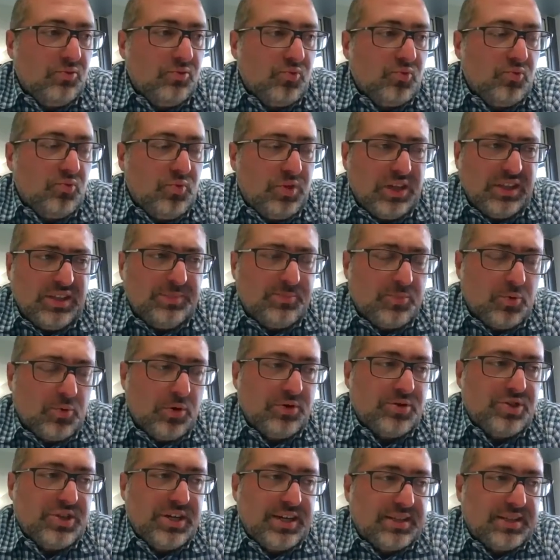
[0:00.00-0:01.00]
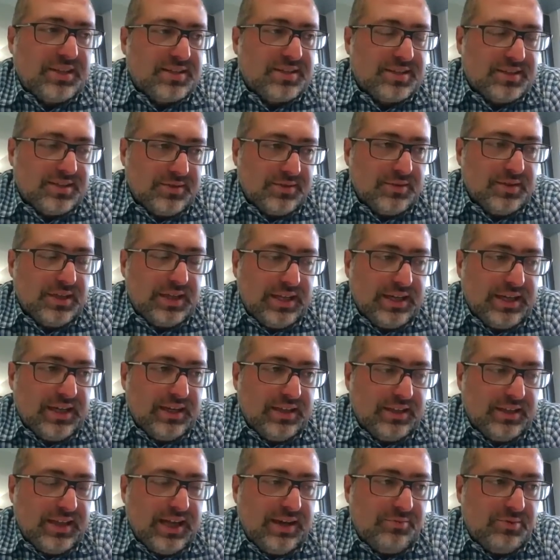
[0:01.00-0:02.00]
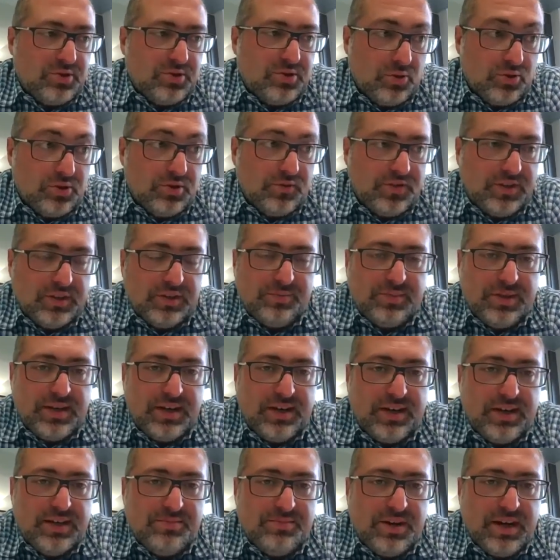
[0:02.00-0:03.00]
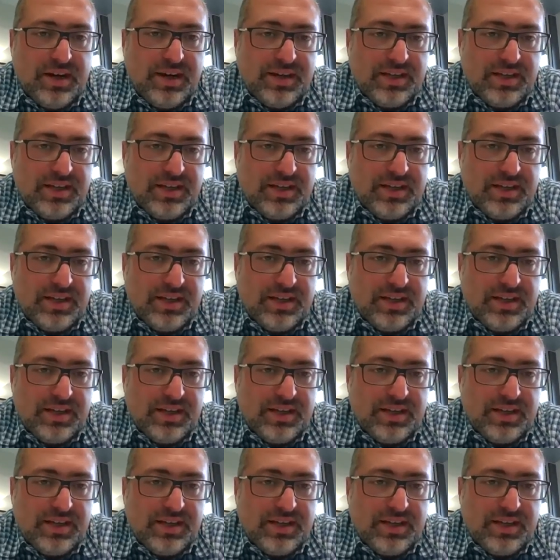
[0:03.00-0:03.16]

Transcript: one of the projects that was also funded by IMI